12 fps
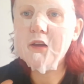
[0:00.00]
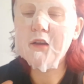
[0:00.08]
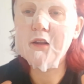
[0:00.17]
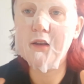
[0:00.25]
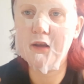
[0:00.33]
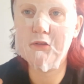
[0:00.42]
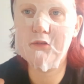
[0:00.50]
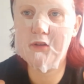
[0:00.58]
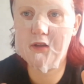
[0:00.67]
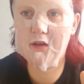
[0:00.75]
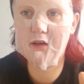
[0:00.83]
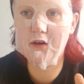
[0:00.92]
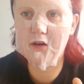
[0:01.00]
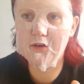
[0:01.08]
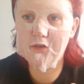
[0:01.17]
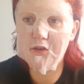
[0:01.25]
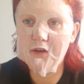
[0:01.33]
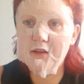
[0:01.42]
now to take it
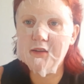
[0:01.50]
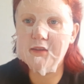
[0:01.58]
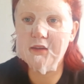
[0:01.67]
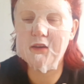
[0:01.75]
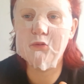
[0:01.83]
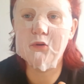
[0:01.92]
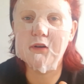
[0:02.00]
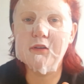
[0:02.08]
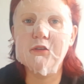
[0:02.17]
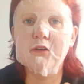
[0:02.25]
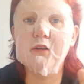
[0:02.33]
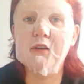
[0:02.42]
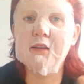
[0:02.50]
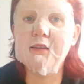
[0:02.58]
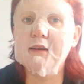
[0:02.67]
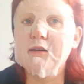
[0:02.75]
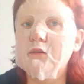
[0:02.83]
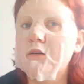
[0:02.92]
off and see what is done.
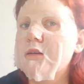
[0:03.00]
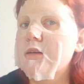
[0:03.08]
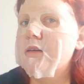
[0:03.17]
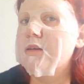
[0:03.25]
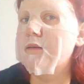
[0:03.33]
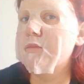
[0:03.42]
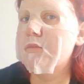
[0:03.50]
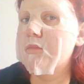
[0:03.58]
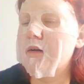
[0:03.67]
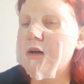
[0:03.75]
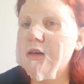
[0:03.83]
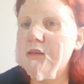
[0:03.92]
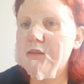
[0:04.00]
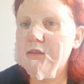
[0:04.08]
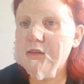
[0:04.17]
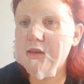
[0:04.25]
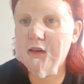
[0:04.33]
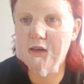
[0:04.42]
Now, my
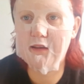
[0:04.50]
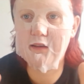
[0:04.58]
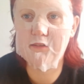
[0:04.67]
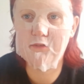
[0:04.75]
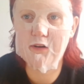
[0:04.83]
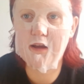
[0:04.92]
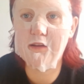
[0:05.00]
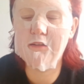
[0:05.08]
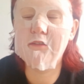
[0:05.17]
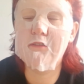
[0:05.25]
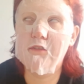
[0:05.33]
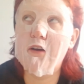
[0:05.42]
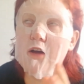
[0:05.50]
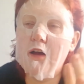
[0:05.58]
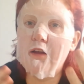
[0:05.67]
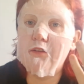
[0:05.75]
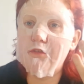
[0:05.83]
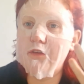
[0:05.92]
skin, right, what
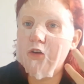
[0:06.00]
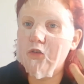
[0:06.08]
I feel